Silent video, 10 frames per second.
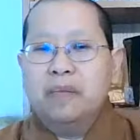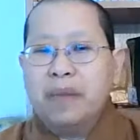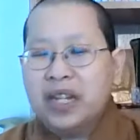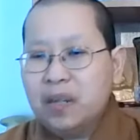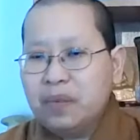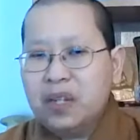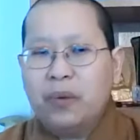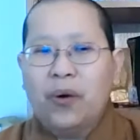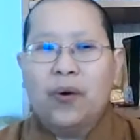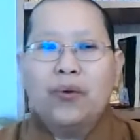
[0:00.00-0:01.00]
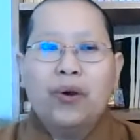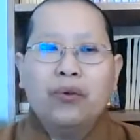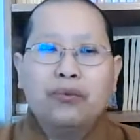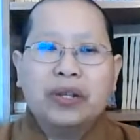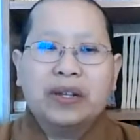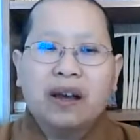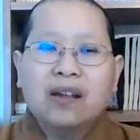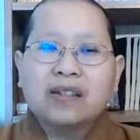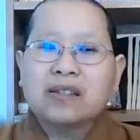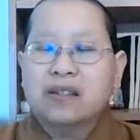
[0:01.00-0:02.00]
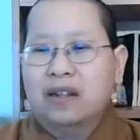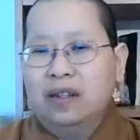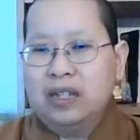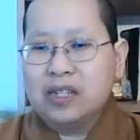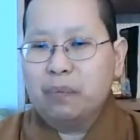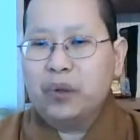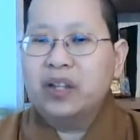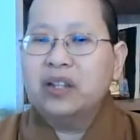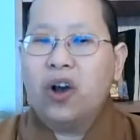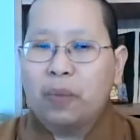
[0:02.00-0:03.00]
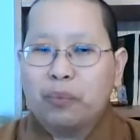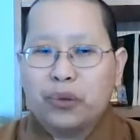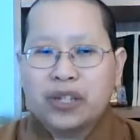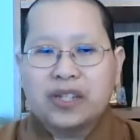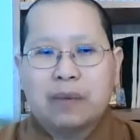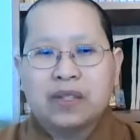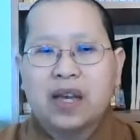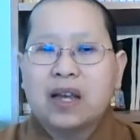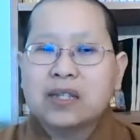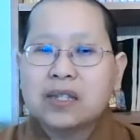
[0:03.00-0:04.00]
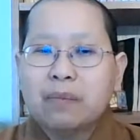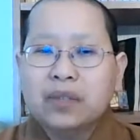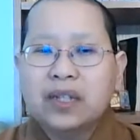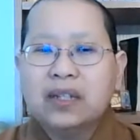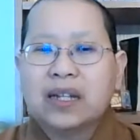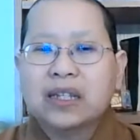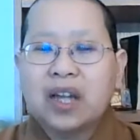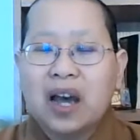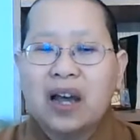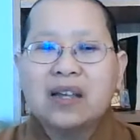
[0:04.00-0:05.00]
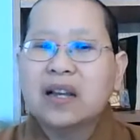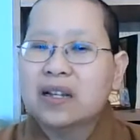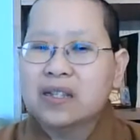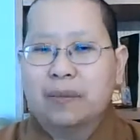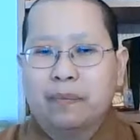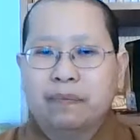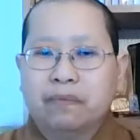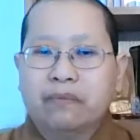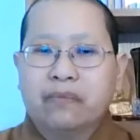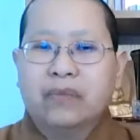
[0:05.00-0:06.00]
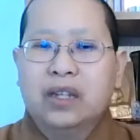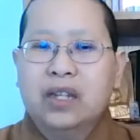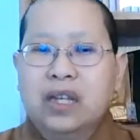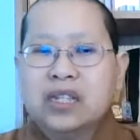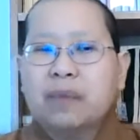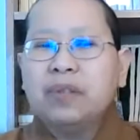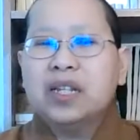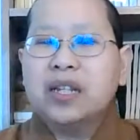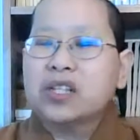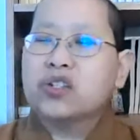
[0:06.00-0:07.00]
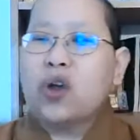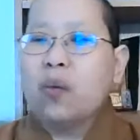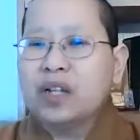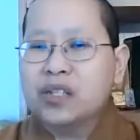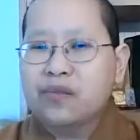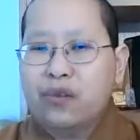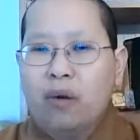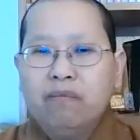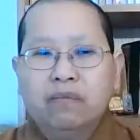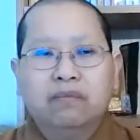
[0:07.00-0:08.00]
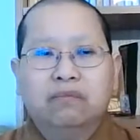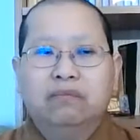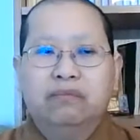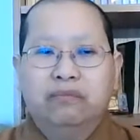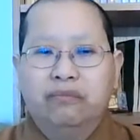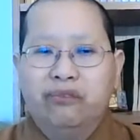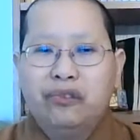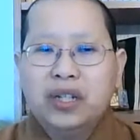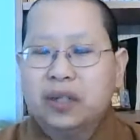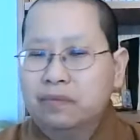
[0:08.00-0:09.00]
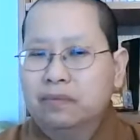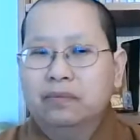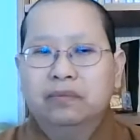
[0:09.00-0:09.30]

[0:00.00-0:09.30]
Many people regard discipline or precepts as something that ties us up, something that stops us from freedom.